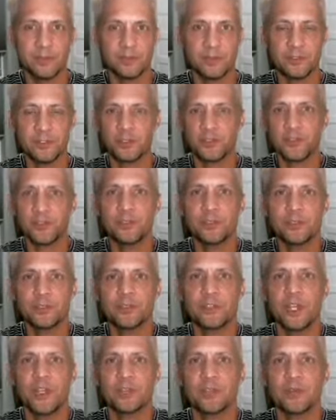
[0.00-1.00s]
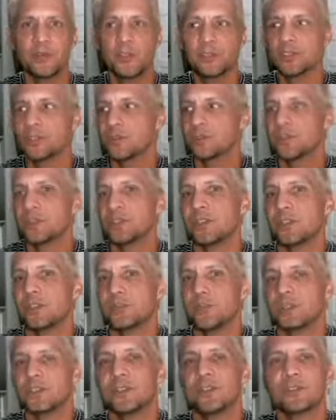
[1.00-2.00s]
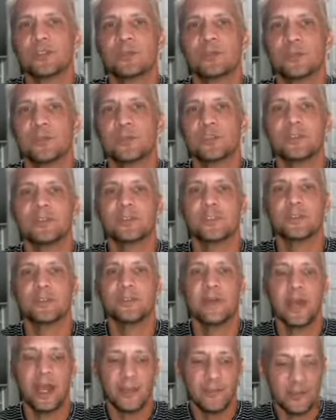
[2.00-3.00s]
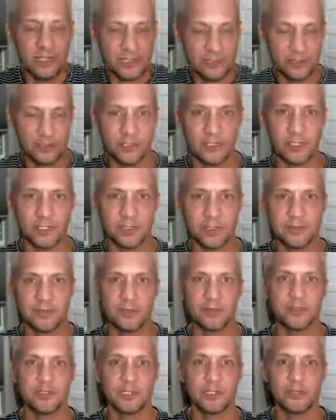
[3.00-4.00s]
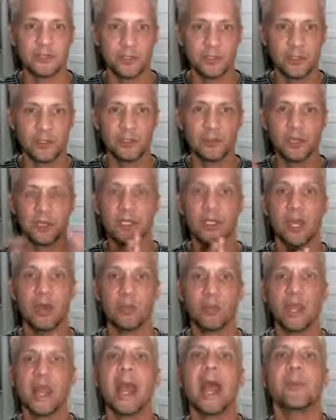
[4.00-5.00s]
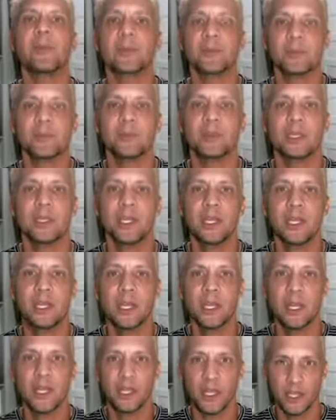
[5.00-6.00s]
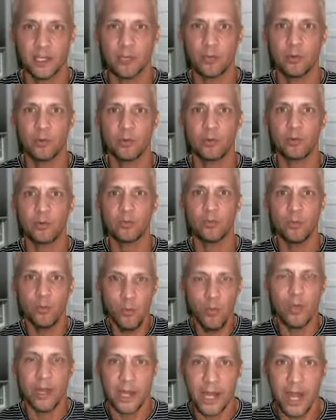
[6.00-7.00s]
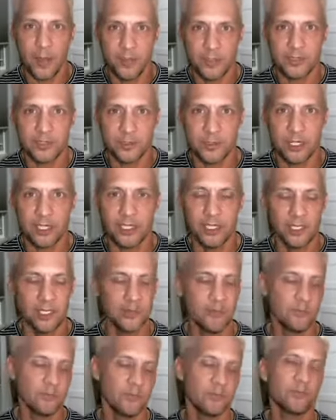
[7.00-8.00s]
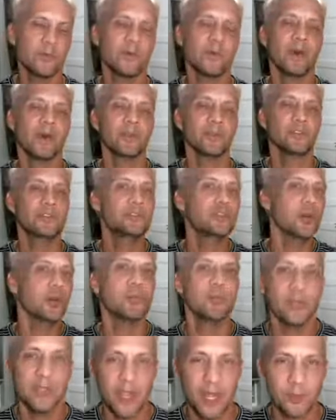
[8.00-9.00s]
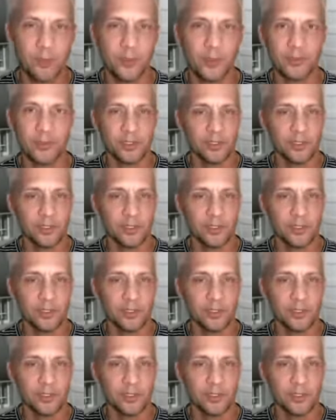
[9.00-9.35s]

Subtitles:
they're 2 years down the road, turns into 3, turns into 4, turns into 5, and they look at themselves, they go, oh my God, what happened to me? Like, what happened to me? Don't be that person.